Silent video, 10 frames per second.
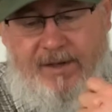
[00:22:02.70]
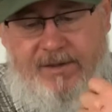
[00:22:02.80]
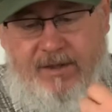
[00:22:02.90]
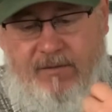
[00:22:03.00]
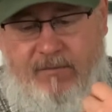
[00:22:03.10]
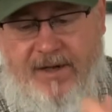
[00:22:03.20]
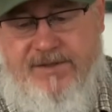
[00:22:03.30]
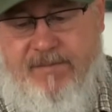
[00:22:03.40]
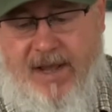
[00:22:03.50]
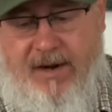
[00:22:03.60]
into
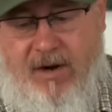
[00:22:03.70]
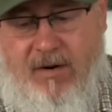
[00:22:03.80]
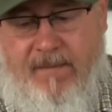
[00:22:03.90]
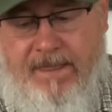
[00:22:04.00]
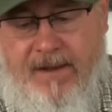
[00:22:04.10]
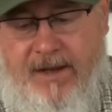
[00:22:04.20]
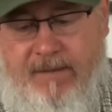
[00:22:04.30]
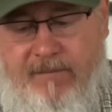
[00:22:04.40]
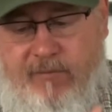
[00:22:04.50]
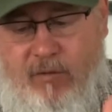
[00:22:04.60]
Red's Meadow,
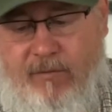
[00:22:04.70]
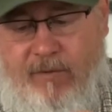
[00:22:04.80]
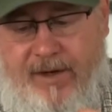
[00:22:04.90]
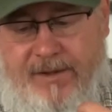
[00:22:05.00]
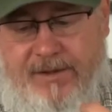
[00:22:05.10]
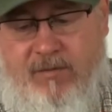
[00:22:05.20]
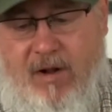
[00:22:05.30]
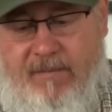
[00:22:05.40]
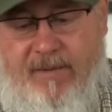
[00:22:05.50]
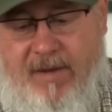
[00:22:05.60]
and before we went into
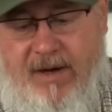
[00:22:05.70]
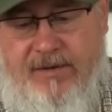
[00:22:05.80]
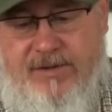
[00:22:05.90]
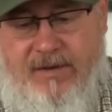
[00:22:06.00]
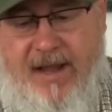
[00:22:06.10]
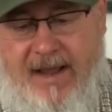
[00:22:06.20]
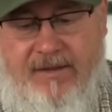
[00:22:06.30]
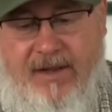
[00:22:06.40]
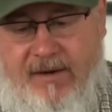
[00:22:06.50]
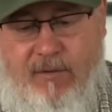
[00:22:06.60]
Tuolumne Meadows on that,
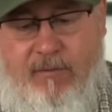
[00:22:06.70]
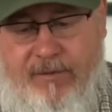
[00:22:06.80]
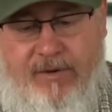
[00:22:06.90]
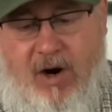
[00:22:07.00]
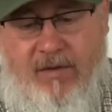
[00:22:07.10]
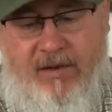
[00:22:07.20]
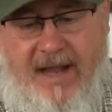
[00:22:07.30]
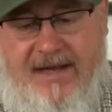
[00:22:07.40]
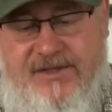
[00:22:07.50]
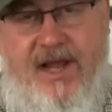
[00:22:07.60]
like what we would call the
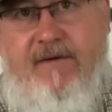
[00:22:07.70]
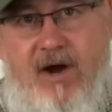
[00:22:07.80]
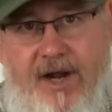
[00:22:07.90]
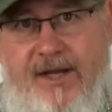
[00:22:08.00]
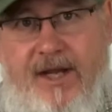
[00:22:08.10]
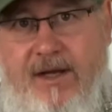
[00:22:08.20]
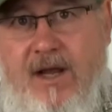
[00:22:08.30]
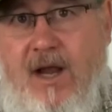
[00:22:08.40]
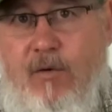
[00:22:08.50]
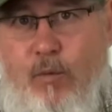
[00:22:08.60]
last day of hiking,
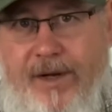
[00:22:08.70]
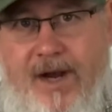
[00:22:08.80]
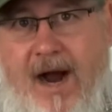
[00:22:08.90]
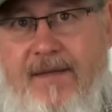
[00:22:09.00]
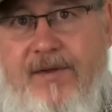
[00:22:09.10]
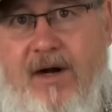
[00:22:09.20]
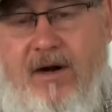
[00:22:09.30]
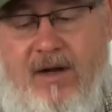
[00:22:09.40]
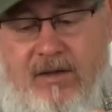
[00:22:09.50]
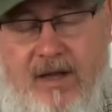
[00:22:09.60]
we got
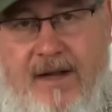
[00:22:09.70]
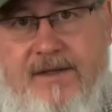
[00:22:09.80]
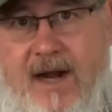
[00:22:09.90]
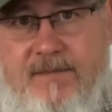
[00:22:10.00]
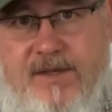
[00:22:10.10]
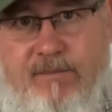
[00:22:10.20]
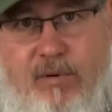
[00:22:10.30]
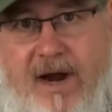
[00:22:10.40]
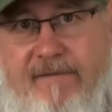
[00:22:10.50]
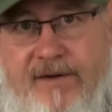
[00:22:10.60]
there a lot of times at
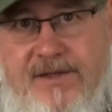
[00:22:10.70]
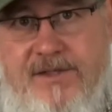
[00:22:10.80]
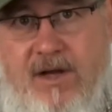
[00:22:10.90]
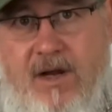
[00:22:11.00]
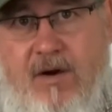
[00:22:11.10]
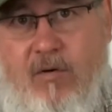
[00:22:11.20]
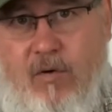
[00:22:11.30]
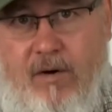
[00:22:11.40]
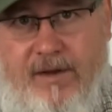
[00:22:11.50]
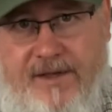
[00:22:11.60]
breakfast
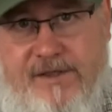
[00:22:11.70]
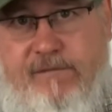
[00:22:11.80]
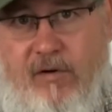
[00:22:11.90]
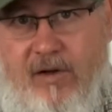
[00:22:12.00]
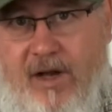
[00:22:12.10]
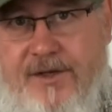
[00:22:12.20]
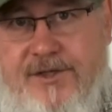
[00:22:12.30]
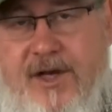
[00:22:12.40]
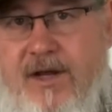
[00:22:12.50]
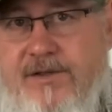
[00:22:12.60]
or at least for
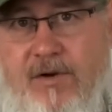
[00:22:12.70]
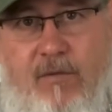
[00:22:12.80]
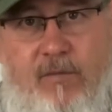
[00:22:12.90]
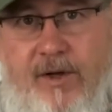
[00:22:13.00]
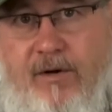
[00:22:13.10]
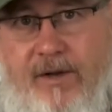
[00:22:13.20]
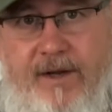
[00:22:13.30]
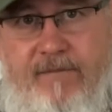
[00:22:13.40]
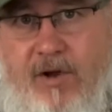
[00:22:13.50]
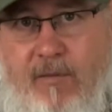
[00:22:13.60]
lunch. So
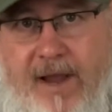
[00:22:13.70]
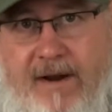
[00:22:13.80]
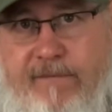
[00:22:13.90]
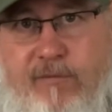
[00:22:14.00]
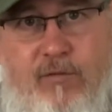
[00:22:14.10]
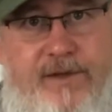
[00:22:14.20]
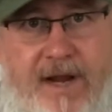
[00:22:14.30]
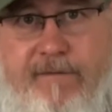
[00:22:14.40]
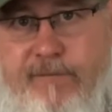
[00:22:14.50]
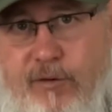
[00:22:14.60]
literally, even though we had a full
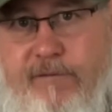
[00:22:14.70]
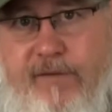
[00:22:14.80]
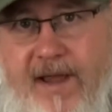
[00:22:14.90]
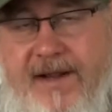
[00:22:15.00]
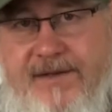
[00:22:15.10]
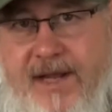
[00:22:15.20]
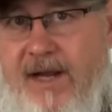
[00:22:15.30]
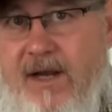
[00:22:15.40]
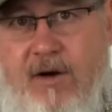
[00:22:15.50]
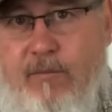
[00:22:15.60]
day of food for that
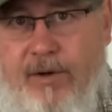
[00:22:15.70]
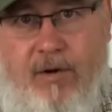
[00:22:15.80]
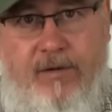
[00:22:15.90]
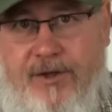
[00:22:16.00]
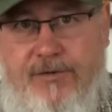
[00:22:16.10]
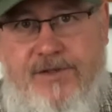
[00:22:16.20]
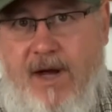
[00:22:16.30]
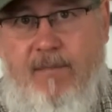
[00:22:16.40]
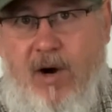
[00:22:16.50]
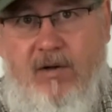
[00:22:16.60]
day, we only used
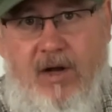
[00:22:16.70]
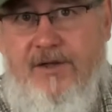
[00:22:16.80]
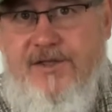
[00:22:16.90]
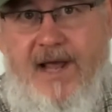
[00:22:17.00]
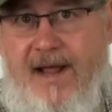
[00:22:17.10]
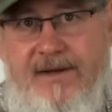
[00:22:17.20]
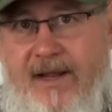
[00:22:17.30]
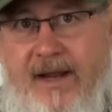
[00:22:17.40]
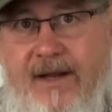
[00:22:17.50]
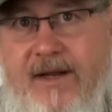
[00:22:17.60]
up our lunch that
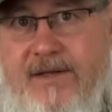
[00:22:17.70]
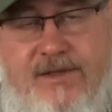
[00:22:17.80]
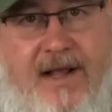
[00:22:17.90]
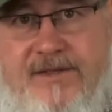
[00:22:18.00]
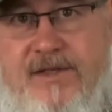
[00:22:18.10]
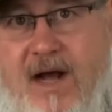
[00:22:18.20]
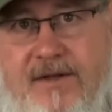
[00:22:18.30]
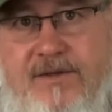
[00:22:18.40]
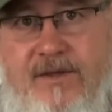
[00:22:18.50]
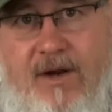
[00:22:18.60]
day. So that's
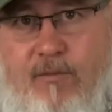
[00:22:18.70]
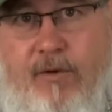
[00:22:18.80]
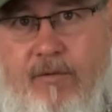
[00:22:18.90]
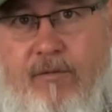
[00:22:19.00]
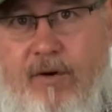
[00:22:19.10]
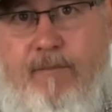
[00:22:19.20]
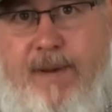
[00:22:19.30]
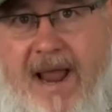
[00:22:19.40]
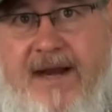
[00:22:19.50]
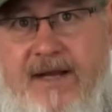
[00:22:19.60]
not, you know, we were
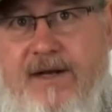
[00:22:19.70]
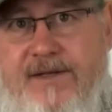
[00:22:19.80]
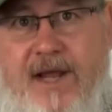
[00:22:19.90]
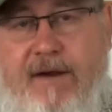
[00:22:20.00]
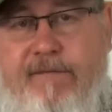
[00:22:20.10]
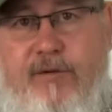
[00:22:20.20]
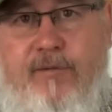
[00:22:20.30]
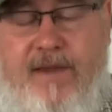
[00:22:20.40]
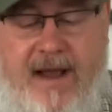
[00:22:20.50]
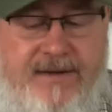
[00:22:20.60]
banking a day of
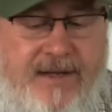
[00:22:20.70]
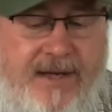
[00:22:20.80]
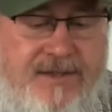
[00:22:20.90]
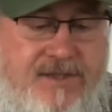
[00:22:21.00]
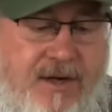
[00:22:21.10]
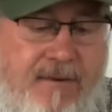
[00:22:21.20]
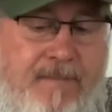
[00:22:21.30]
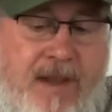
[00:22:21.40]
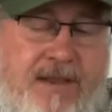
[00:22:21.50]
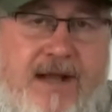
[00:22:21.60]
food that day. So
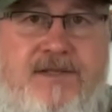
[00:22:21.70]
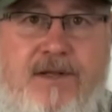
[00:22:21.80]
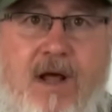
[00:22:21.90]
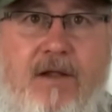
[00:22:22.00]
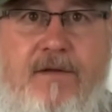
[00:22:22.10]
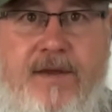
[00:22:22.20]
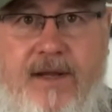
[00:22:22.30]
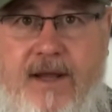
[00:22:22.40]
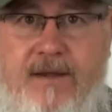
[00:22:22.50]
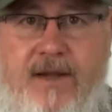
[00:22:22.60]
that's another
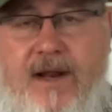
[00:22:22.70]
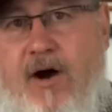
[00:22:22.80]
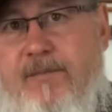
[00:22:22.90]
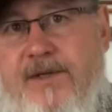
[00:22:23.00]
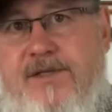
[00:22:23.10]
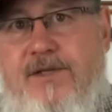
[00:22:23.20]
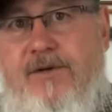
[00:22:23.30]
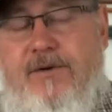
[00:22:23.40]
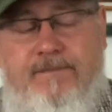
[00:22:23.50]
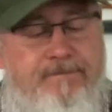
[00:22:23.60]
thing that helped us too.